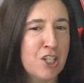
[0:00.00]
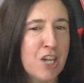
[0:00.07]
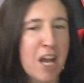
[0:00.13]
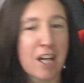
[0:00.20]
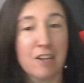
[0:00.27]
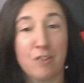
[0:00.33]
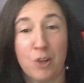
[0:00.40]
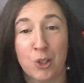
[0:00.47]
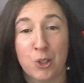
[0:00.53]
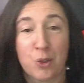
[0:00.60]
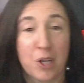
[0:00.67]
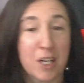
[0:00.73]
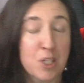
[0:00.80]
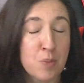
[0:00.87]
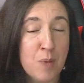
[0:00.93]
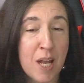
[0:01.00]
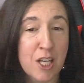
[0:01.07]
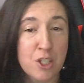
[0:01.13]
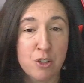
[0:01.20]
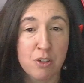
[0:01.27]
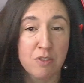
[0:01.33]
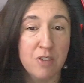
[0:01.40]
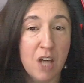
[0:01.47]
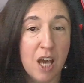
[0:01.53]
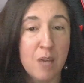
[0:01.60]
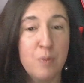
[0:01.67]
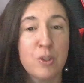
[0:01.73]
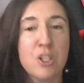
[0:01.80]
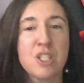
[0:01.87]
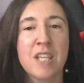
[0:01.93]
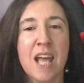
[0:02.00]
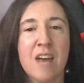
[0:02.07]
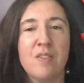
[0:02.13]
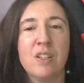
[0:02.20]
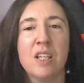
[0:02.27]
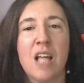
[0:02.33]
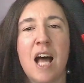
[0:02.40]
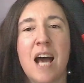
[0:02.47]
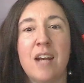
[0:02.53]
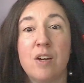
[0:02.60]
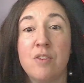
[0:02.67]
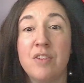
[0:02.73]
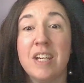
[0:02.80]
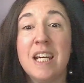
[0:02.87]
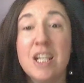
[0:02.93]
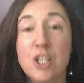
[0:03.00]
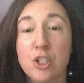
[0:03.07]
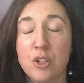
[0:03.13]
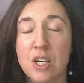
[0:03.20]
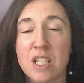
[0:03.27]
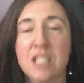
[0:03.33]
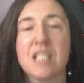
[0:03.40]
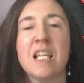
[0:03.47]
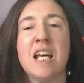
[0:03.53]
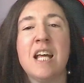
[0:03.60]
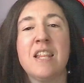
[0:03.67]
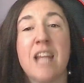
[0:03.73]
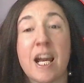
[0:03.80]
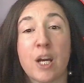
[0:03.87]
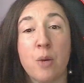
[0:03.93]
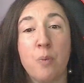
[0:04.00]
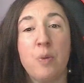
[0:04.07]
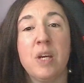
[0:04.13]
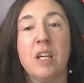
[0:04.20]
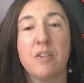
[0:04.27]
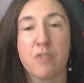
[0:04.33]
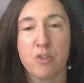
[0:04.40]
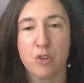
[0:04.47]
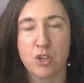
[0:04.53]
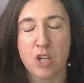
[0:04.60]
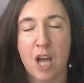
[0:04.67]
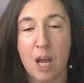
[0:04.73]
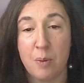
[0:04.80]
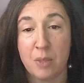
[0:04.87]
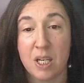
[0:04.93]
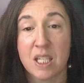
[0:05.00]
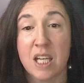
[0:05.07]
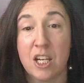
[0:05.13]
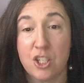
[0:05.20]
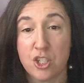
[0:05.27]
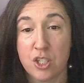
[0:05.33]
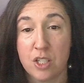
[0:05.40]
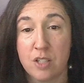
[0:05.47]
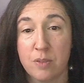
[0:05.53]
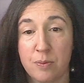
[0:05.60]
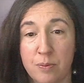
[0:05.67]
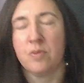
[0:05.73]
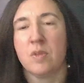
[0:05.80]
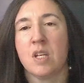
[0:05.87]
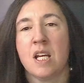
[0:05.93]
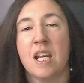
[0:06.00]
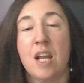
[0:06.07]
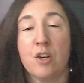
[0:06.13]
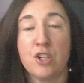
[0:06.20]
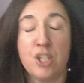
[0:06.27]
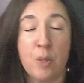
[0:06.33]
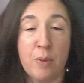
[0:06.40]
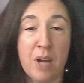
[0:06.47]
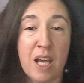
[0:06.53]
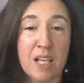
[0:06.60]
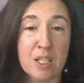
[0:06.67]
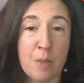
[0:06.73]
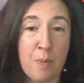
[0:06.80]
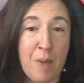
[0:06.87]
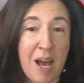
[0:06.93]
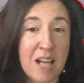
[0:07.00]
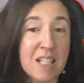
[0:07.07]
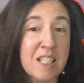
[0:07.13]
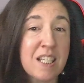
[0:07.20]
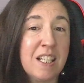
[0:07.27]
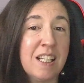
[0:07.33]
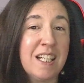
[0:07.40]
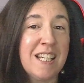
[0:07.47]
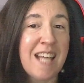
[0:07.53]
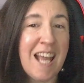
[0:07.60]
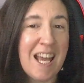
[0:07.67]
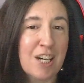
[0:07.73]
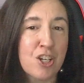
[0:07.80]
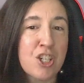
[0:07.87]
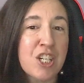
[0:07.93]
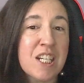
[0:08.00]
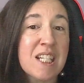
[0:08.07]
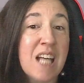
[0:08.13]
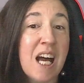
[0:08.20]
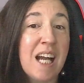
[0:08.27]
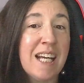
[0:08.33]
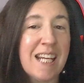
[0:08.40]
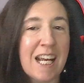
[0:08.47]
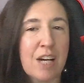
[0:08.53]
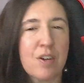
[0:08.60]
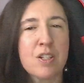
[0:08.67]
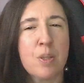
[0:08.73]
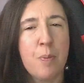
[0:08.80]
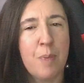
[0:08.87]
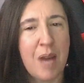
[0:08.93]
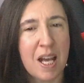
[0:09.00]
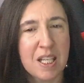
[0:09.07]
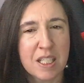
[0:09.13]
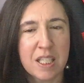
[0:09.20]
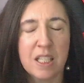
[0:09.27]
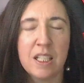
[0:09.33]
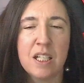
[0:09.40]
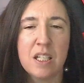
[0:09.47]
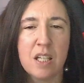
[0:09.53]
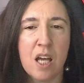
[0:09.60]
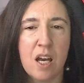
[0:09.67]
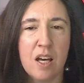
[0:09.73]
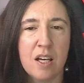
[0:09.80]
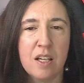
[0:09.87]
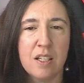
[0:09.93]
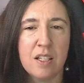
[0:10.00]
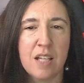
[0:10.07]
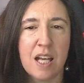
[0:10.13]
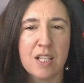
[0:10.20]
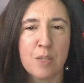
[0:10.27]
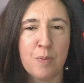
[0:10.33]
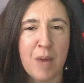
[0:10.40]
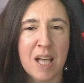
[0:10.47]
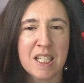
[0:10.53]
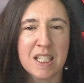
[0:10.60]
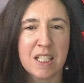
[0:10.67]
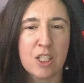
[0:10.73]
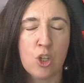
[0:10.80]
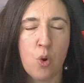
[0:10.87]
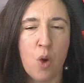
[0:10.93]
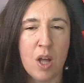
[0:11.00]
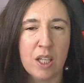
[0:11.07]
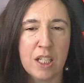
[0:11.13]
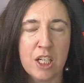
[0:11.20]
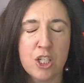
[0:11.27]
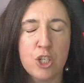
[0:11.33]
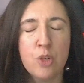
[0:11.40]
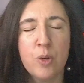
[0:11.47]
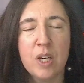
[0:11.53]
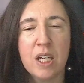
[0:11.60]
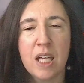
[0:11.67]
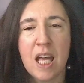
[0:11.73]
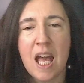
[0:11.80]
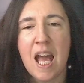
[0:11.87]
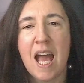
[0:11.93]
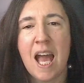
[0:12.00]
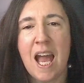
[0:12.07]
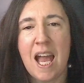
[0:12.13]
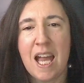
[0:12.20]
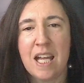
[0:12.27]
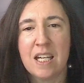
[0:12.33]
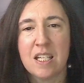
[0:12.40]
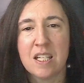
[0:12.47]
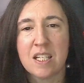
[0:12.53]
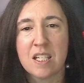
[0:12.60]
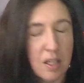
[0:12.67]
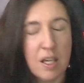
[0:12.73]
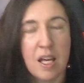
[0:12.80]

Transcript: jack of all trades, master of none, because they have a lot of interests that compete for their time and attention. Now, Gemini is a masculine energy sign. Air is a masculine, has a masculine quality to it, and